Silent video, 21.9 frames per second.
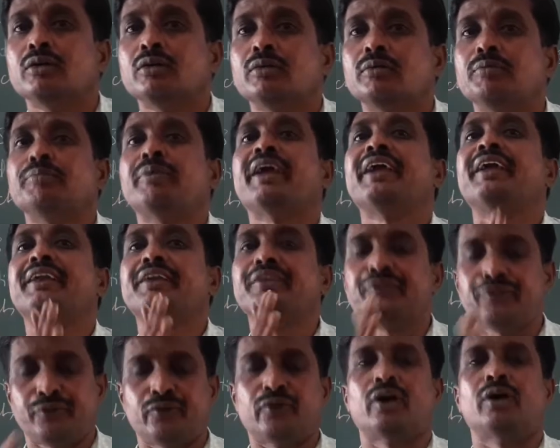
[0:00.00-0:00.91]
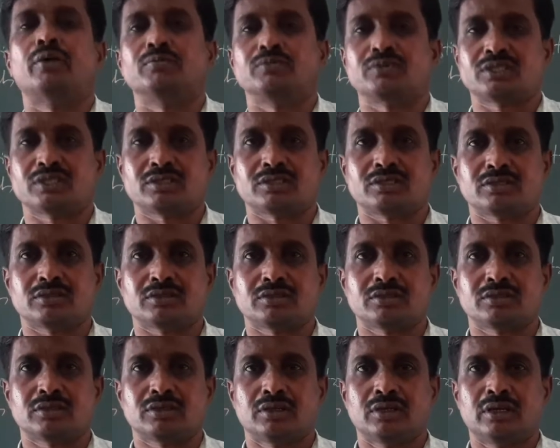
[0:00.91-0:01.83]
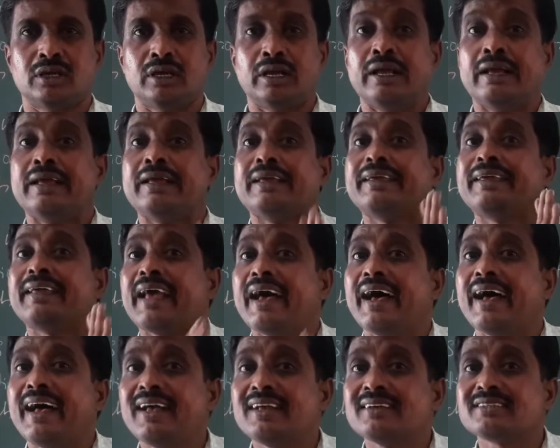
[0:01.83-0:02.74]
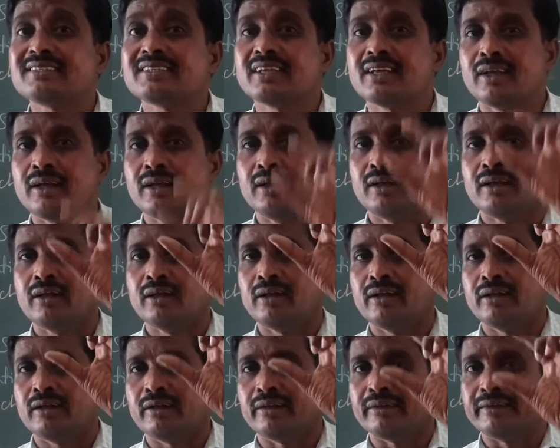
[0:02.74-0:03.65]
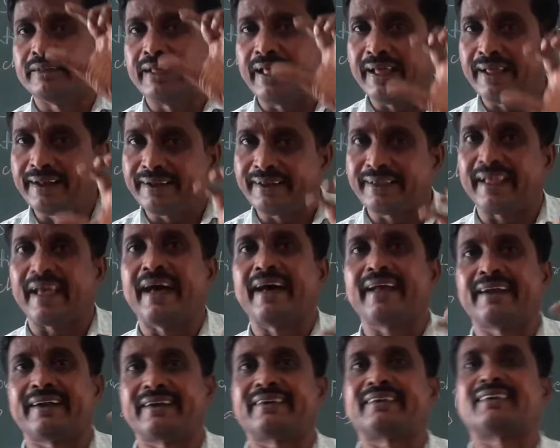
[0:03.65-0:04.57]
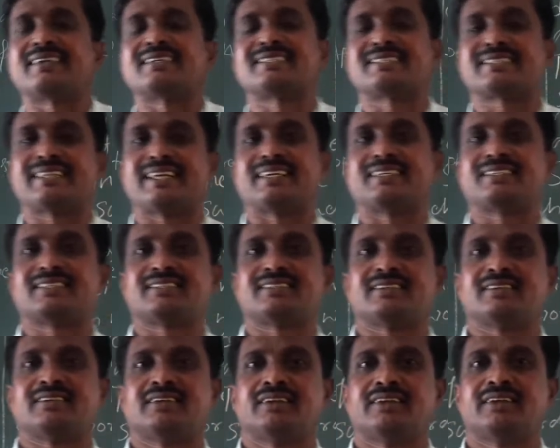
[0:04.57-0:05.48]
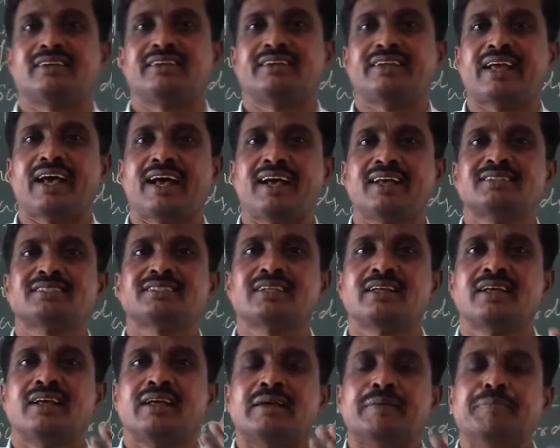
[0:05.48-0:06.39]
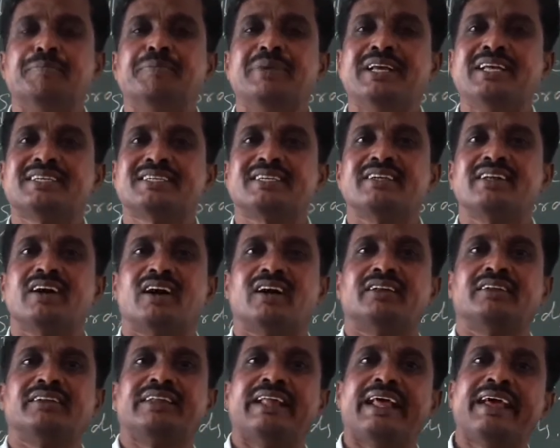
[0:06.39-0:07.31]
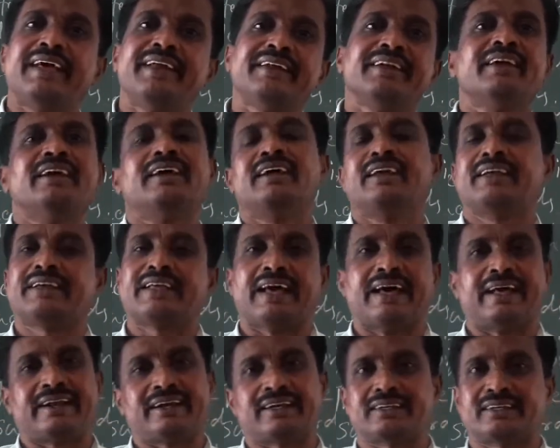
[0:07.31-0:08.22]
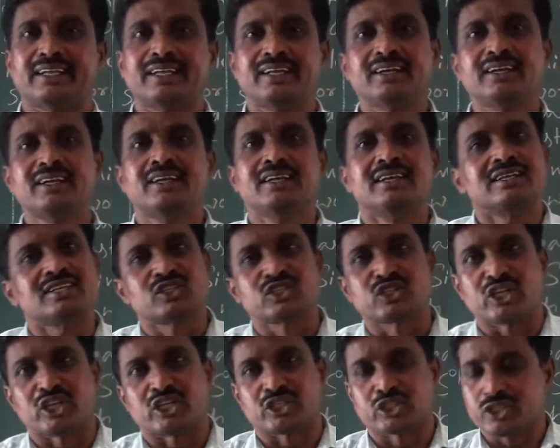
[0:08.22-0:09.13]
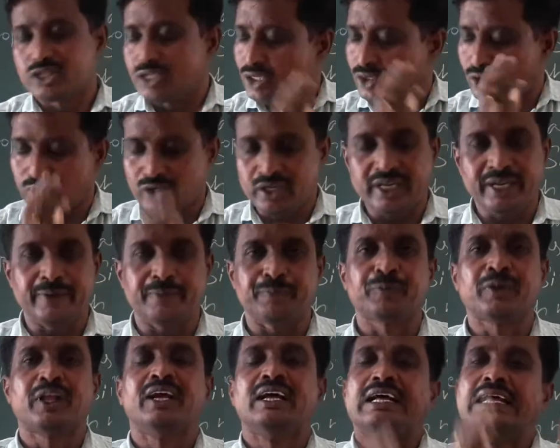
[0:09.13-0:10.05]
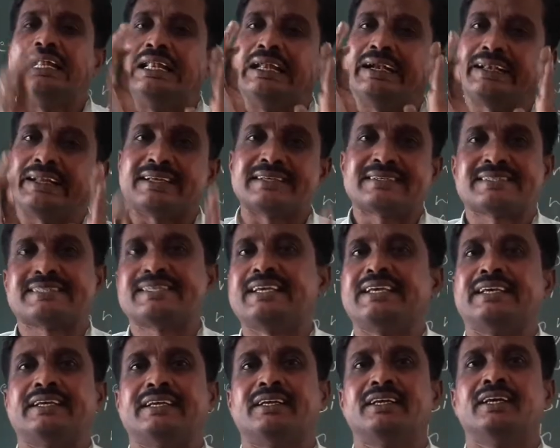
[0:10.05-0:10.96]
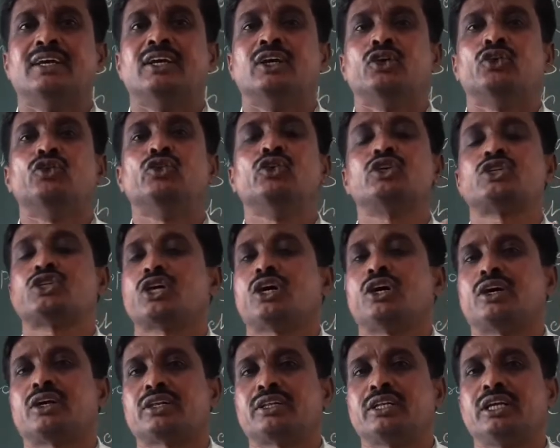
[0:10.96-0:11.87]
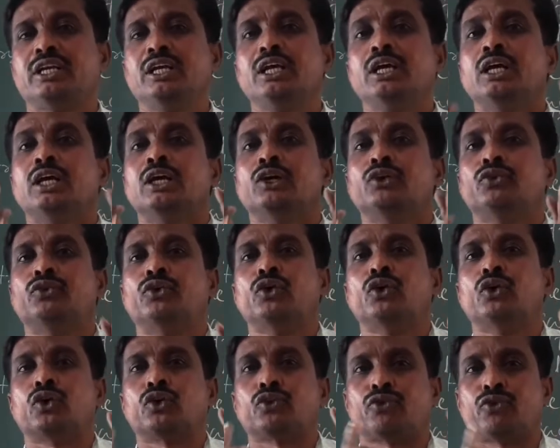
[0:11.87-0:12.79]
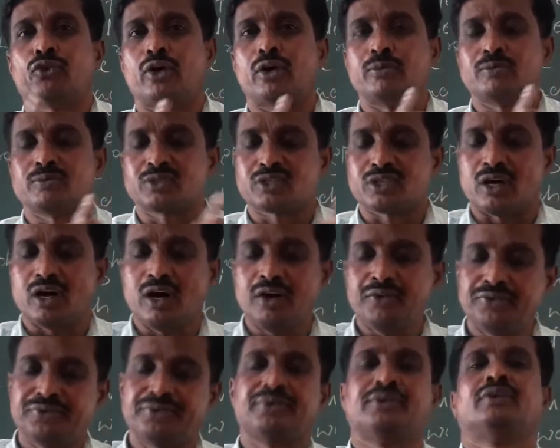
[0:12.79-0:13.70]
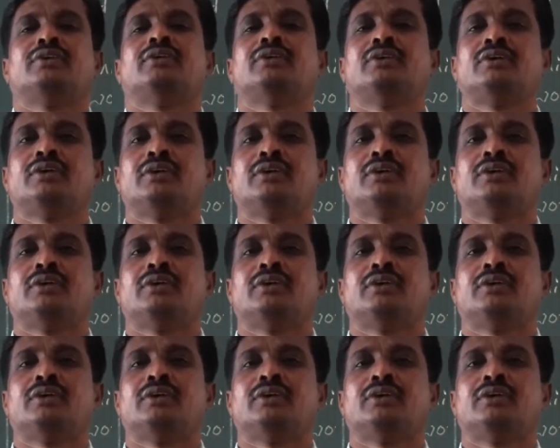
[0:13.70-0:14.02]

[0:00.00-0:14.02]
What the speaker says: main forms as their characteristics. As based on their characteristics. Okay, let us see which are the four forms of